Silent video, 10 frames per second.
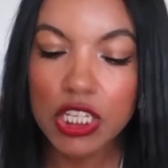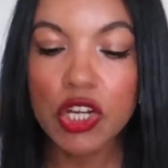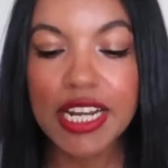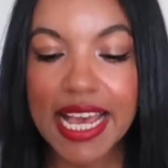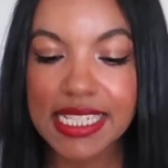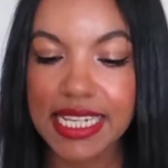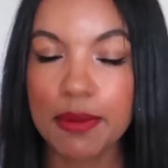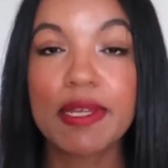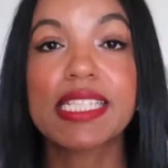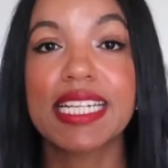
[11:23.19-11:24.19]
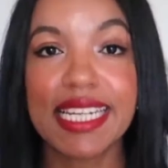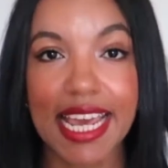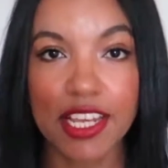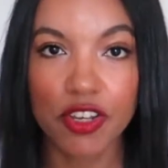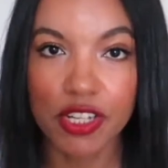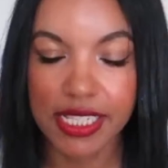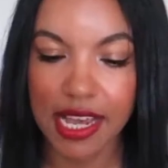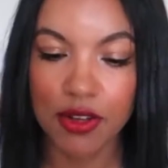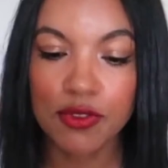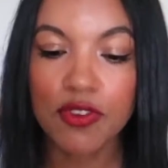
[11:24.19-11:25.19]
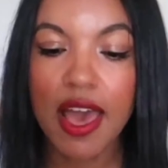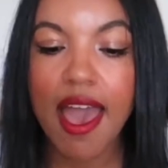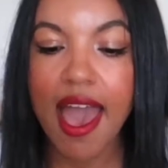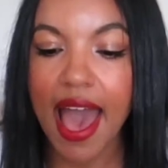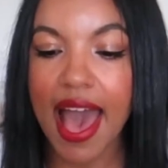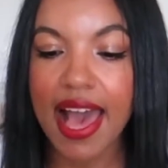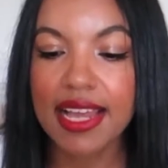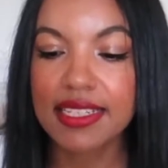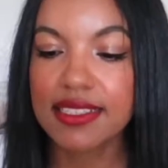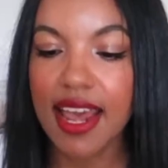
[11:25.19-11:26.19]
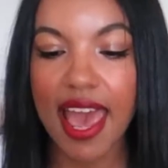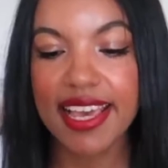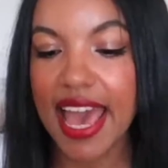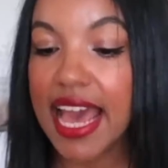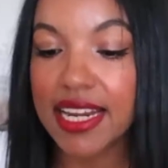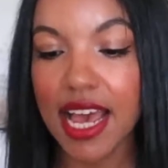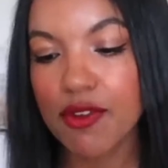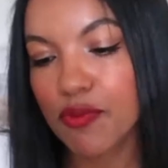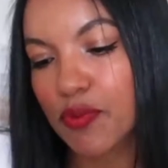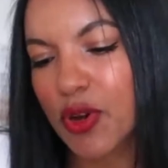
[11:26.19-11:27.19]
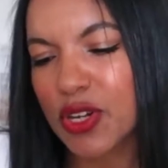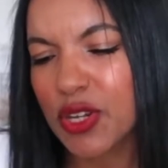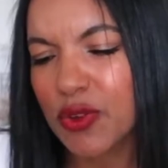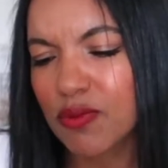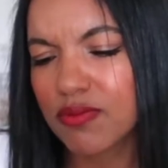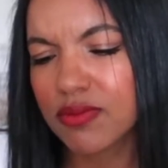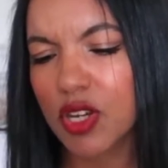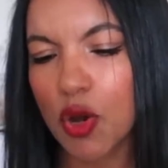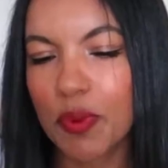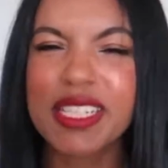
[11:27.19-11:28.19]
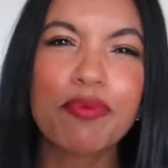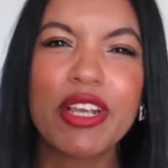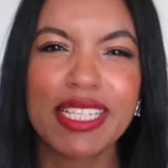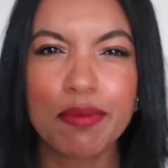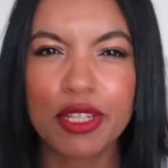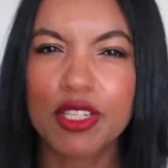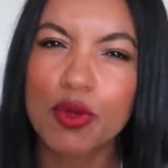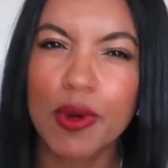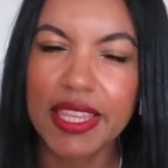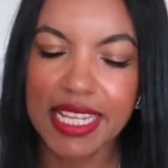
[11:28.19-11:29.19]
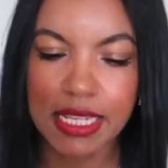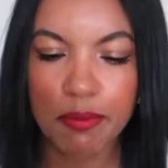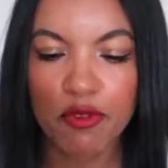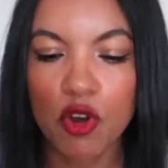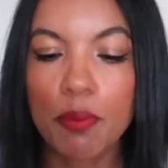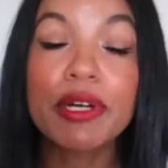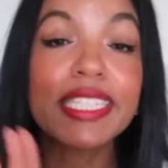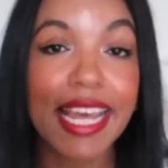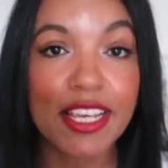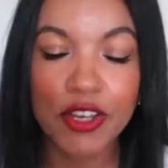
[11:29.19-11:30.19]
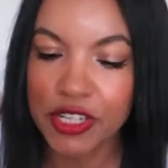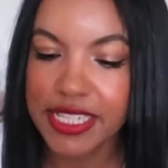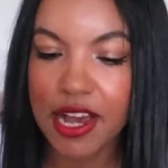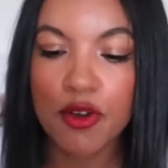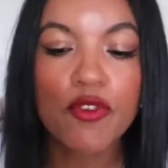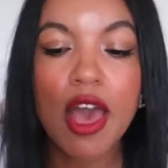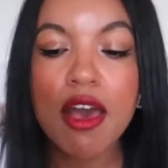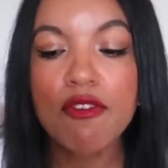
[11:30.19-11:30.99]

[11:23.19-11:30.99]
Your next tip is to date yourself. And again, I've put a new note, but it's pretty similar to one that I said before, but date yourself.